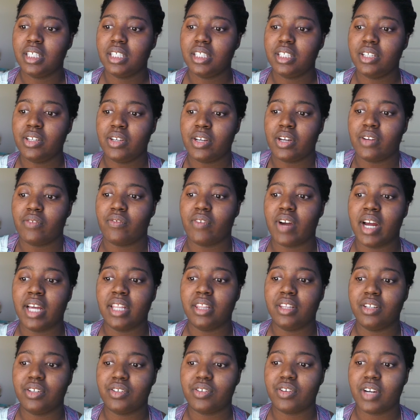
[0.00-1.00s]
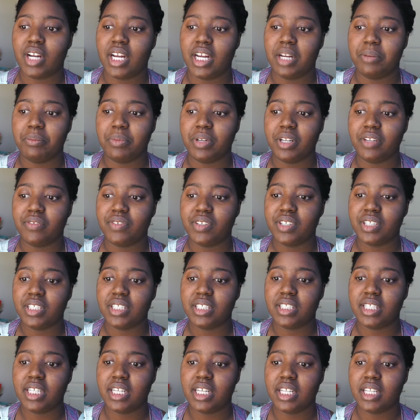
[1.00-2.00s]
you can ride the train. But if you're
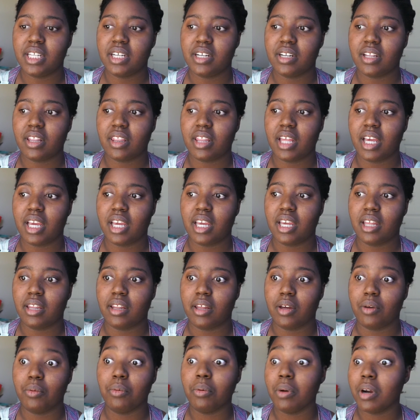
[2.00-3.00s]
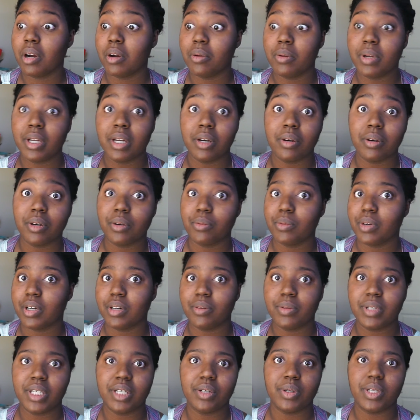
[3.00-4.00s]
just sitting there thinking like, where are we going? Where
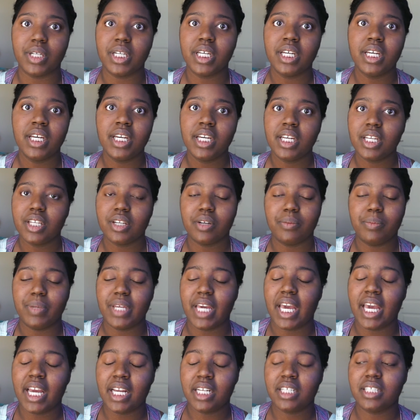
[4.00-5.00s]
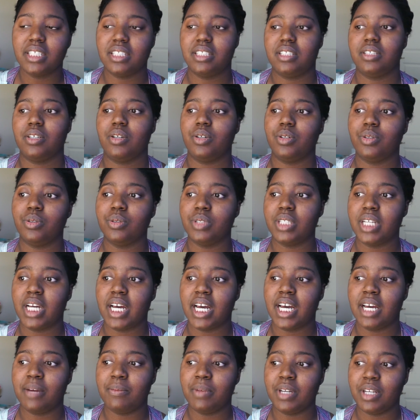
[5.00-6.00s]
are we going? You'll be anxious the whole
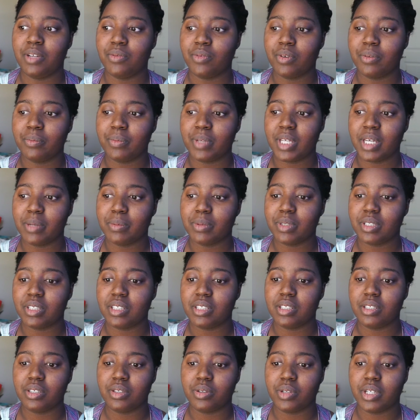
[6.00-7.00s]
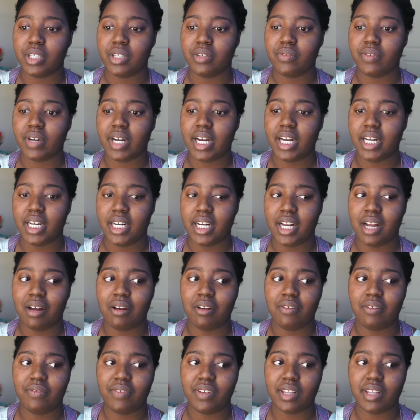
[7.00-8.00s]
time and you won't be able to enjoy the ride. And now
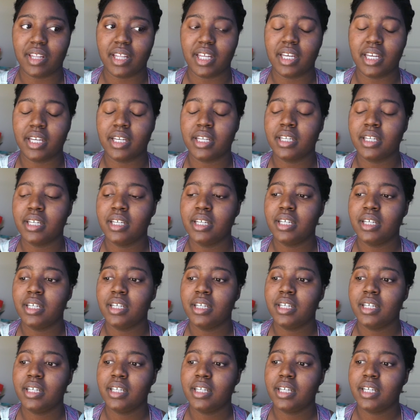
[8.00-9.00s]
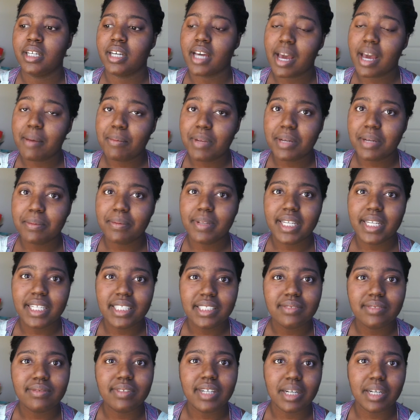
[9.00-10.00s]
I feel like I'm in a place
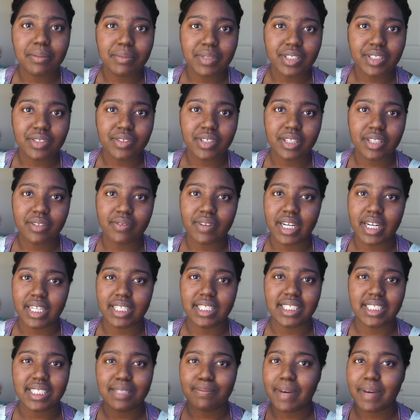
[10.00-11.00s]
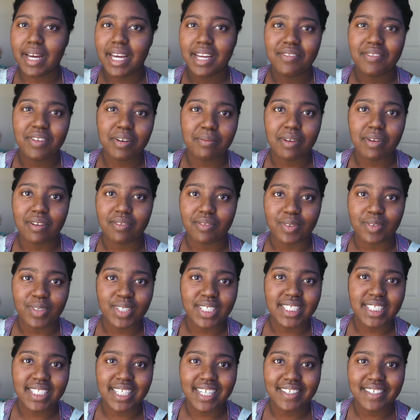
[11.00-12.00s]
where I'm enjoying the ride. Despite what my
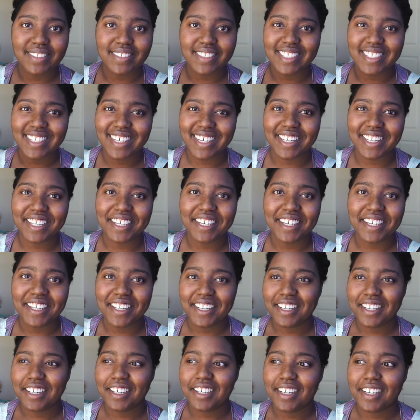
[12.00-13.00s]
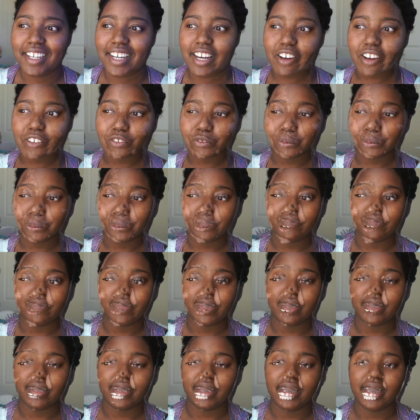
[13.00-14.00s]
voice sounds like, I've been
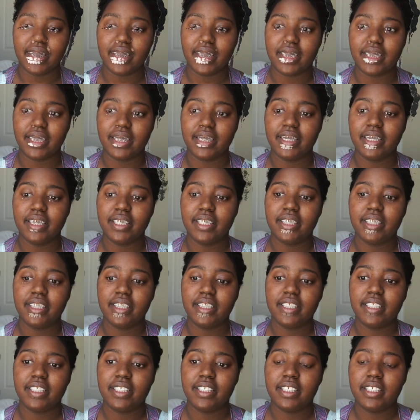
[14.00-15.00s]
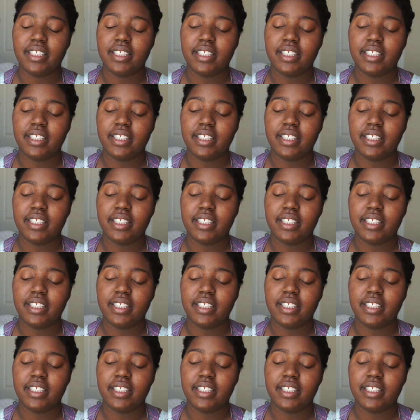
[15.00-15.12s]
really enjoying myself.